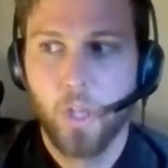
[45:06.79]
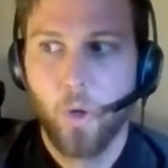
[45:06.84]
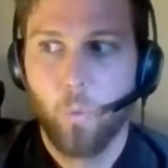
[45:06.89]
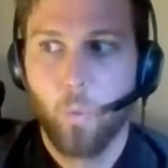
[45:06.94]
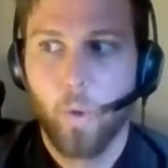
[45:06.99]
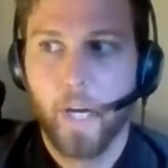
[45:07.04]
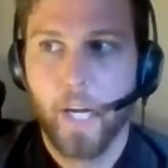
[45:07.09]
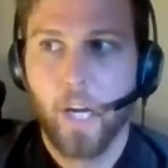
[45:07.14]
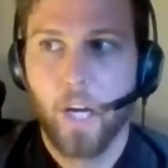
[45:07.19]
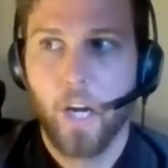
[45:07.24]

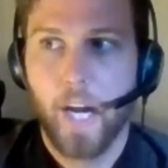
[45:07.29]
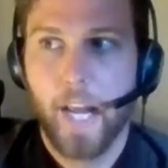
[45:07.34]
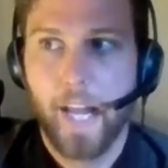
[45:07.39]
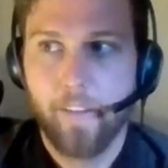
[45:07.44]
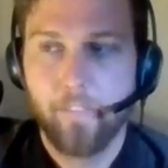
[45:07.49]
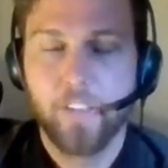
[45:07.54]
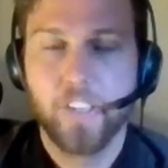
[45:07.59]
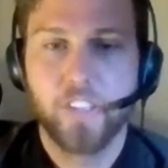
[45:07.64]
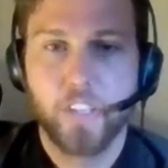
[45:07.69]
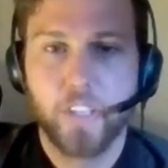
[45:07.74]
where
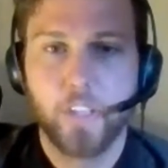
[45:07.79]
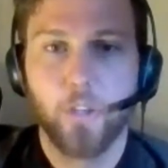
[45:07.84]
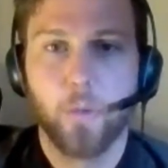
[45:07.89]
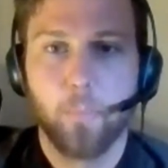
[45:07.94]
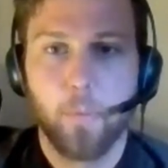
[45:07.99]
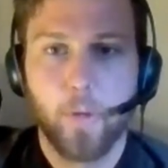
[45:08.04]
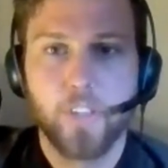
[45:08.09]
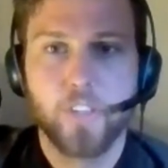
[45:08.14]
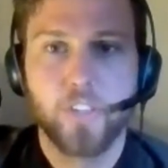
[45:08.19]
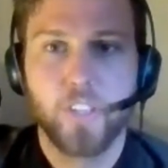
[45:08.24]
every single
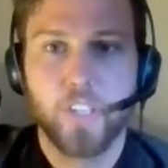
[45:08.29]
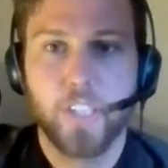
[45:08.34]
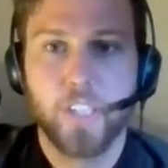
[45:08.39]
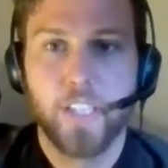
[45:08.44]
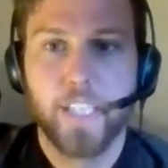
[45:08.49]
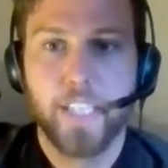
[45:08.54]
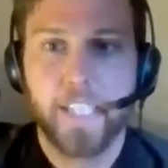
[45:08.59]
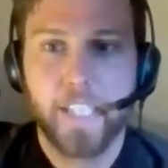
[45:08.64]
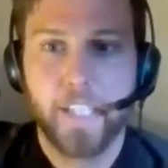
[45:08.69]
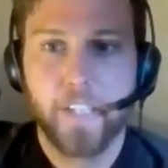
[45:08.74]

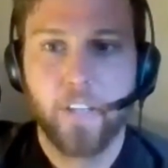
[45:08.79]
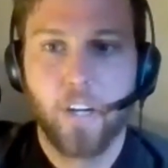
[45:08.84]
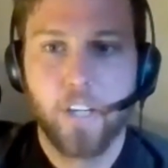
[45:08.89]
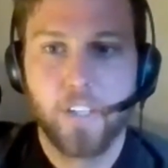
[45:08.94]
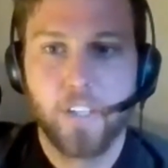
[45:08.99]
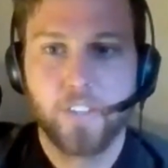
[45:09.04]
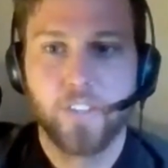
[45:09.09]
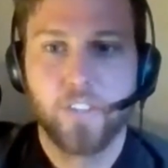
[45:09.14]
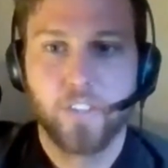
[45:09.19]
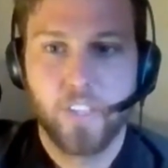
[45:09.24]
person in our
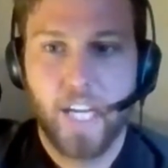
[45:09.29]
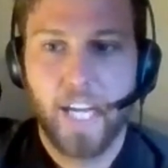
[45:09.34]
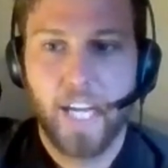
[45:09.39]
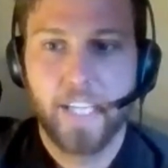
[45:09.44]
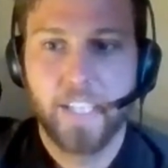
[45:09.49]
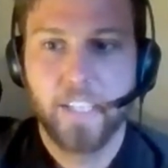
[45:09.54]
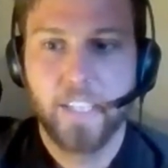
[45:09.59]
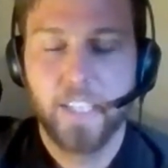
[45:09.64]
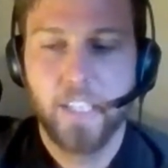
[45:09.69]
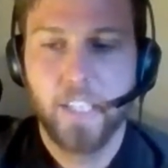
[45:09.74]

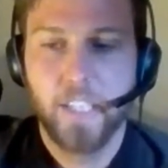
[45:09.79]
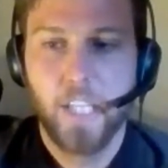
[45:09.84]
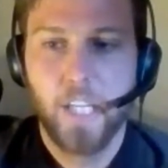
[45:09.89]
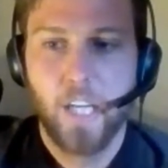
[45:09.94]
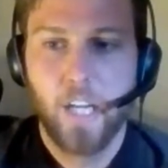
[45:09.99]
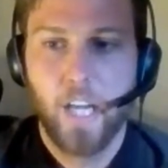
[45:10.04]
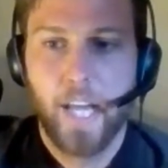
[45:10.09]
society